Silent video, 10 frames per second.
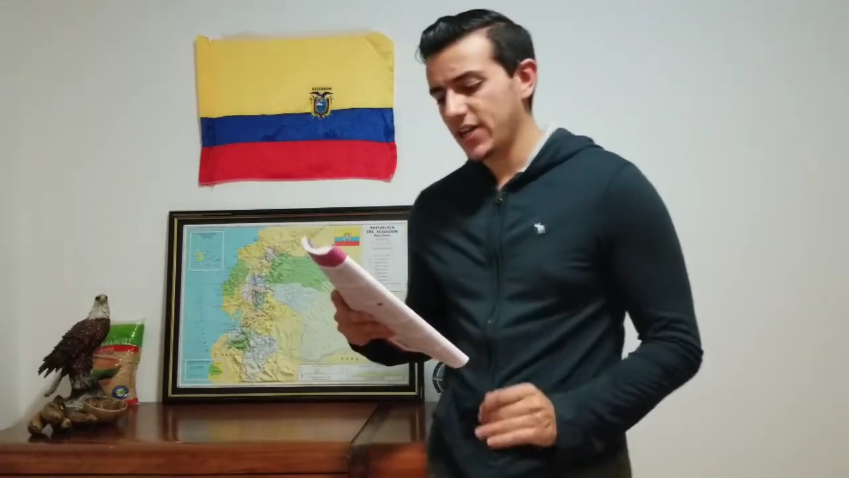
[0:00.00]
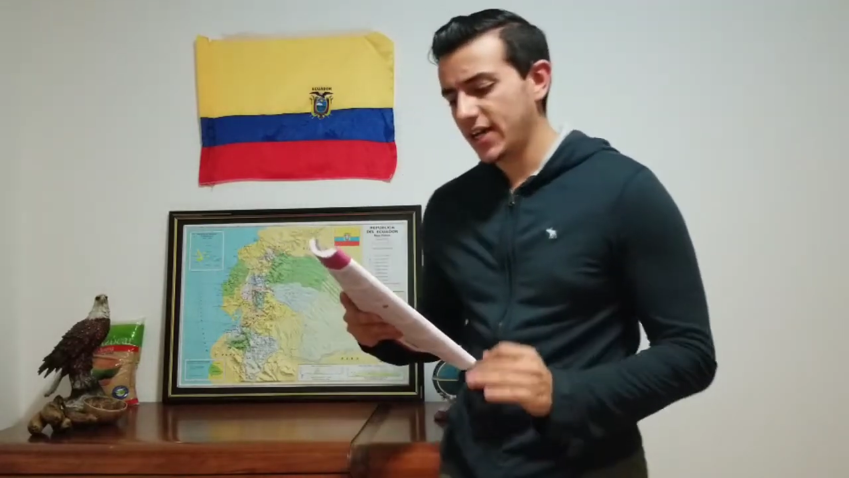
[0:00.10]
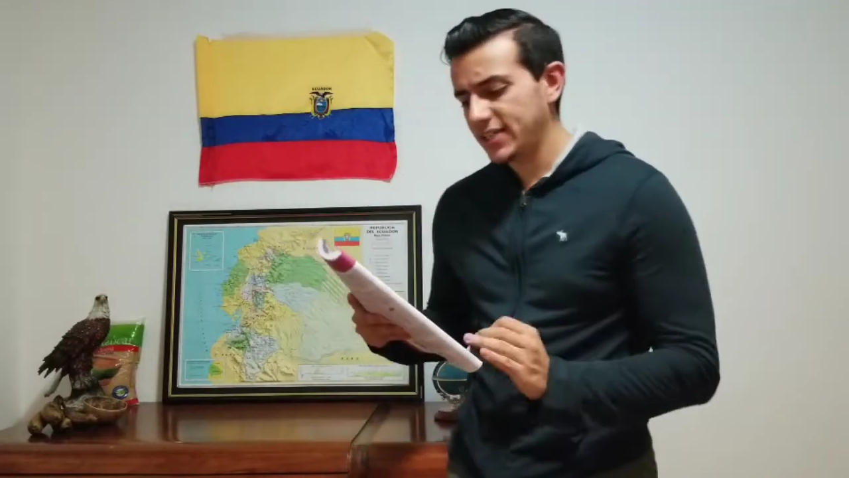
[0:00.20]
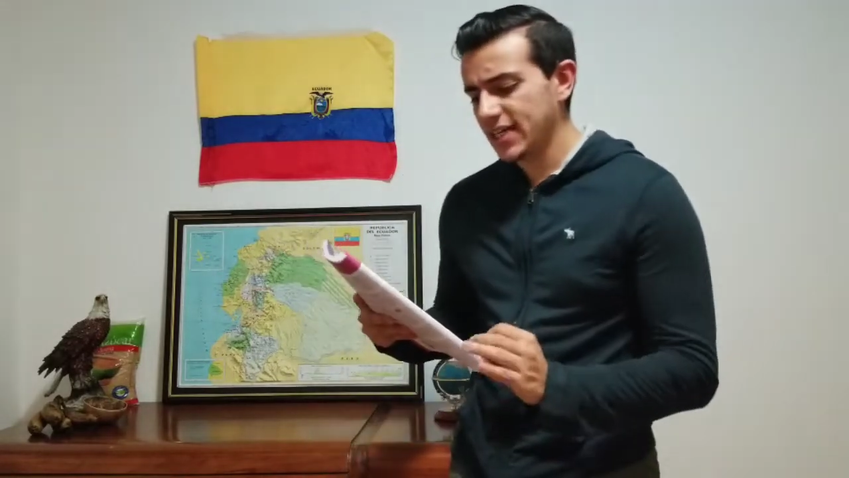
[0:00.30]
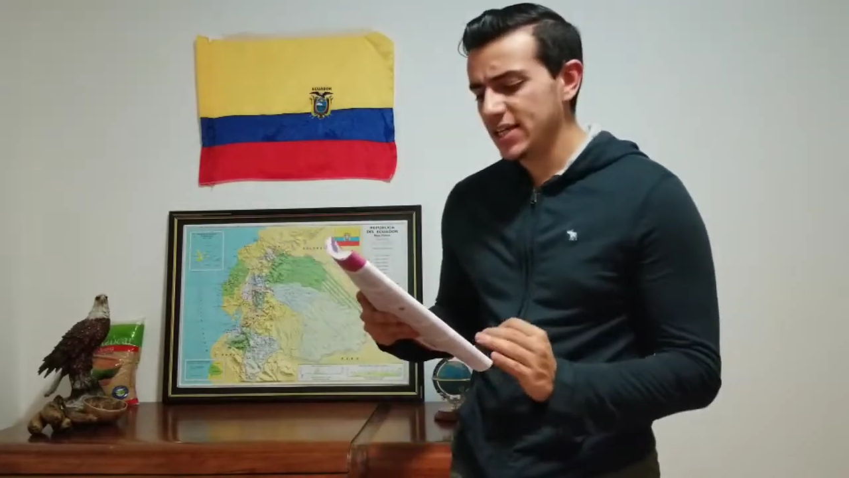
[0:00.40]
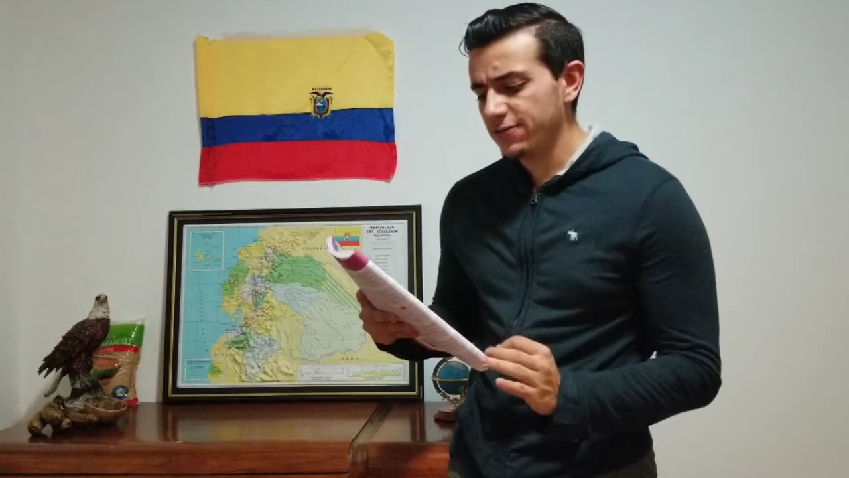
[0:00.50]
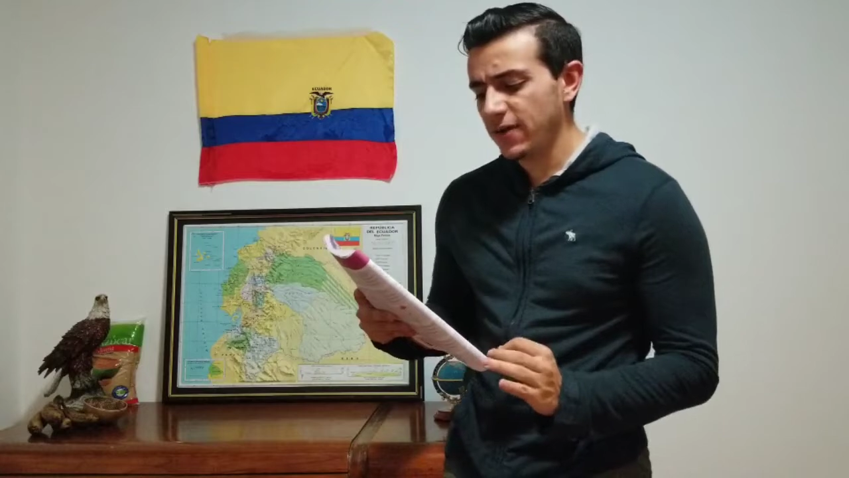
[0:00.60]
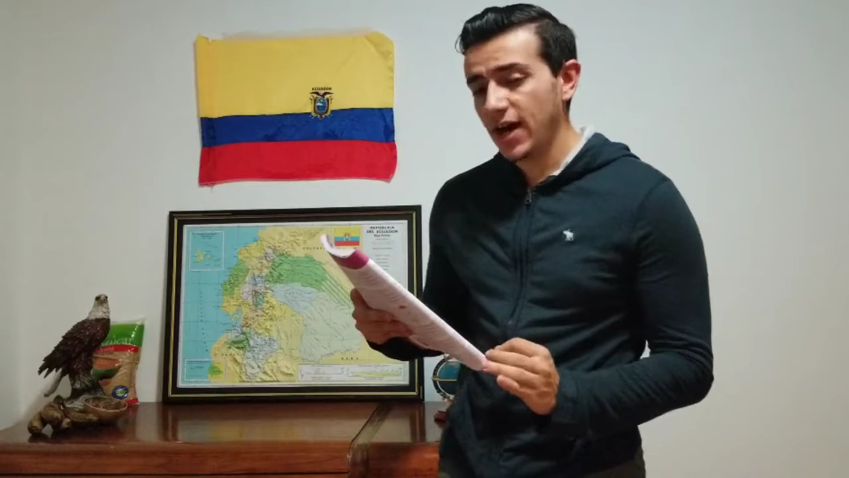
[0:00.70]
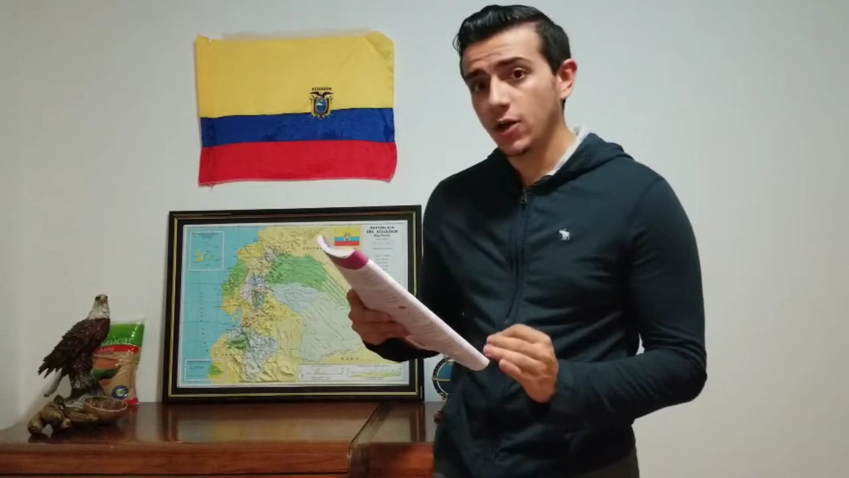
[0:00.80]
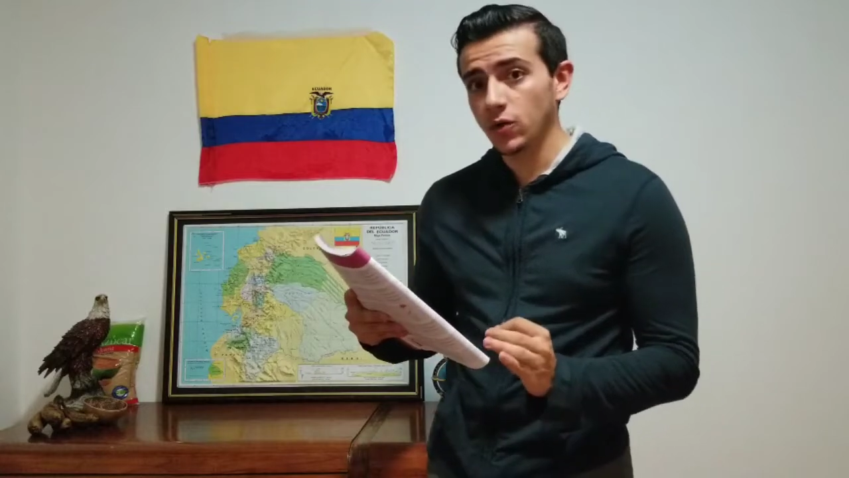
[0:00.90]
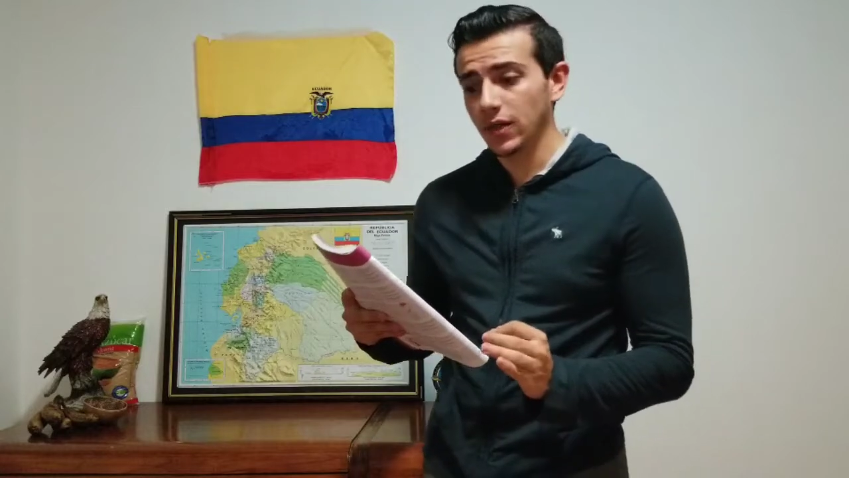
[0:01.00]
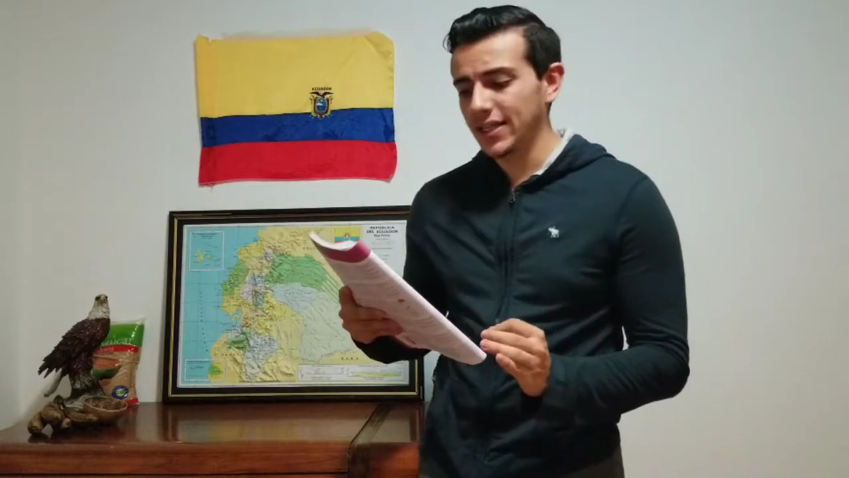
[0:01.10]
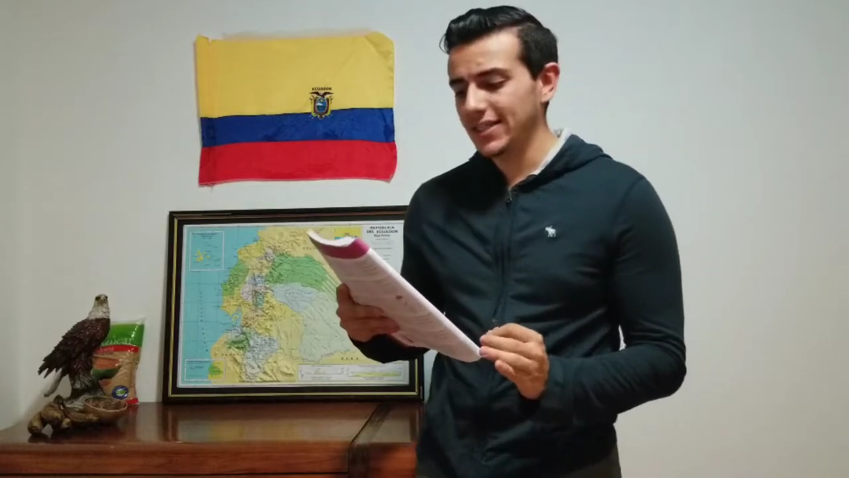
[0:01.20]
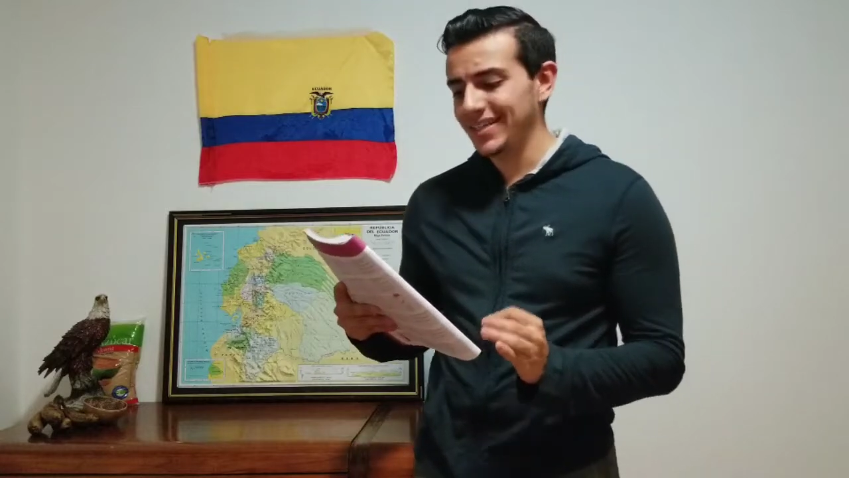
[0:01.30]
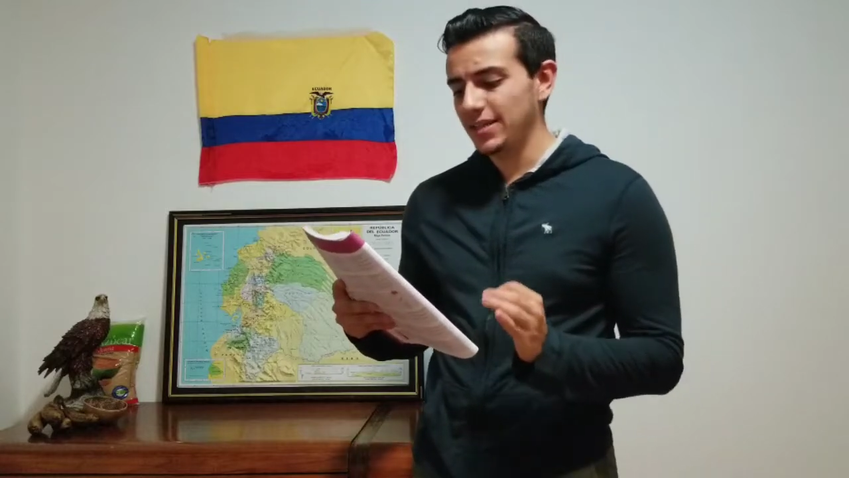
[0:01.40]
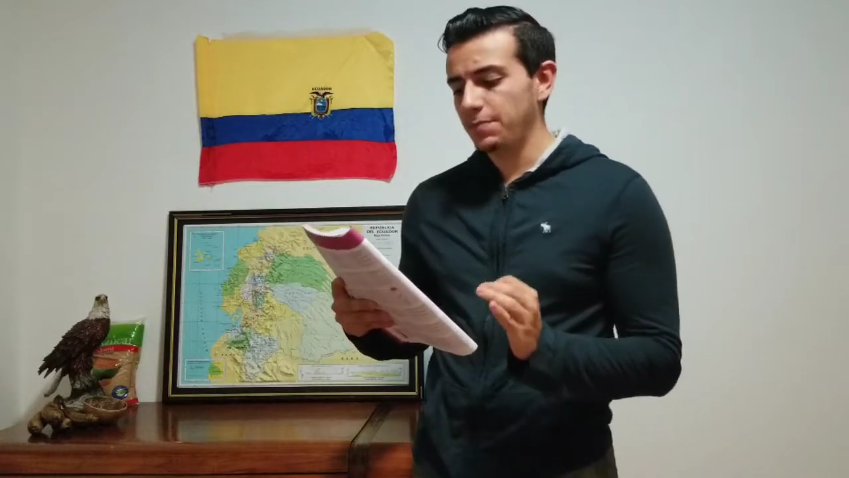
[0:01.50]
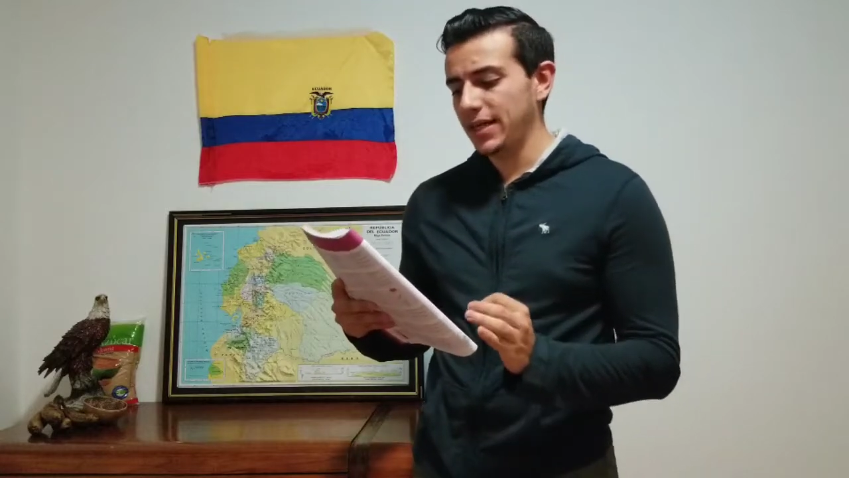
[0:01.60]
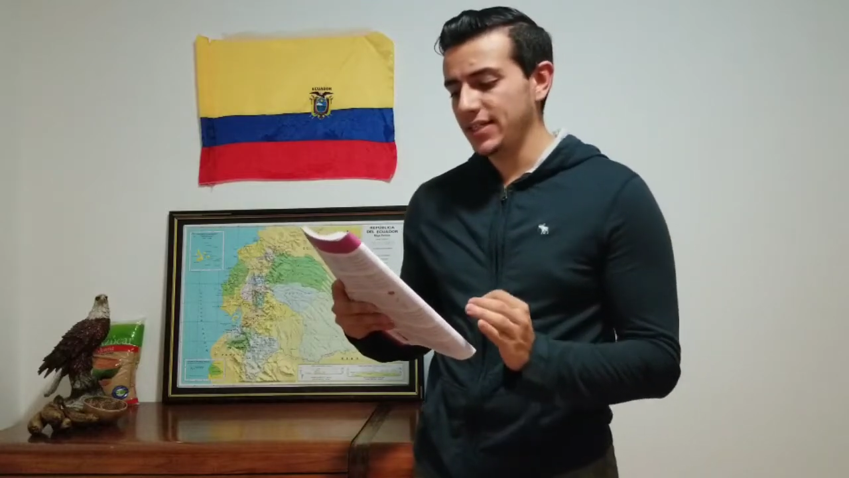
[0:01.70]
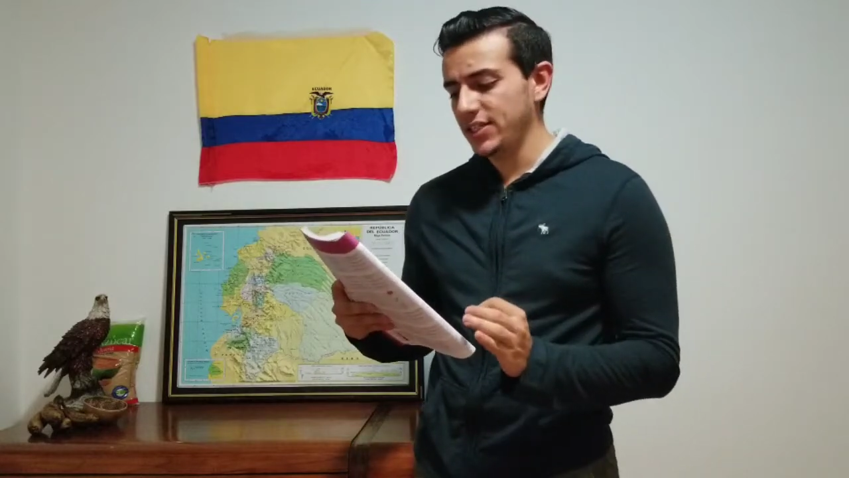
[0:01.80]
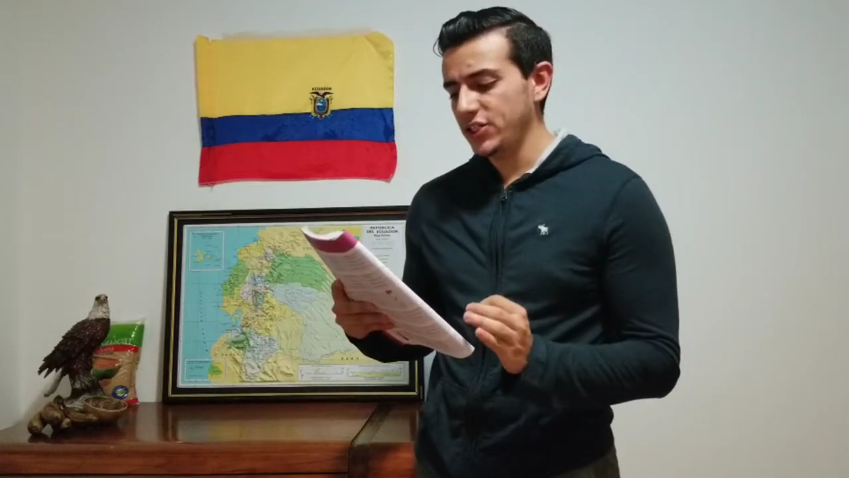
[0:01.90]
identify who led the
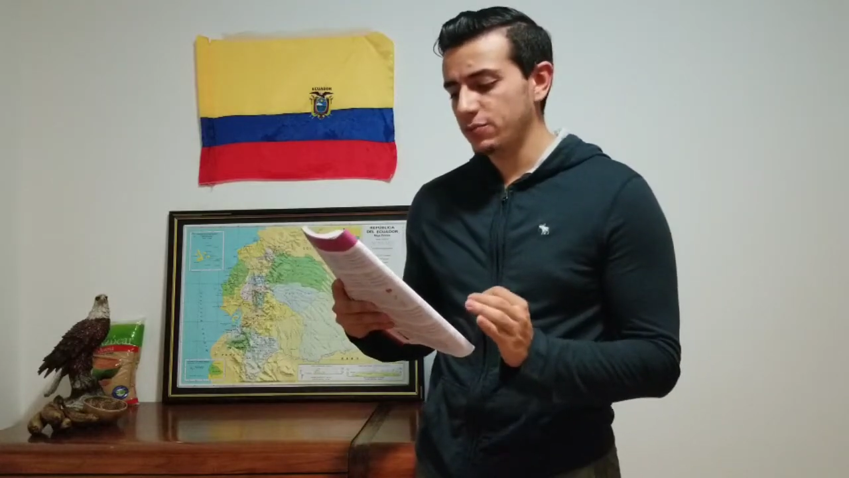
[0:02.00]
independence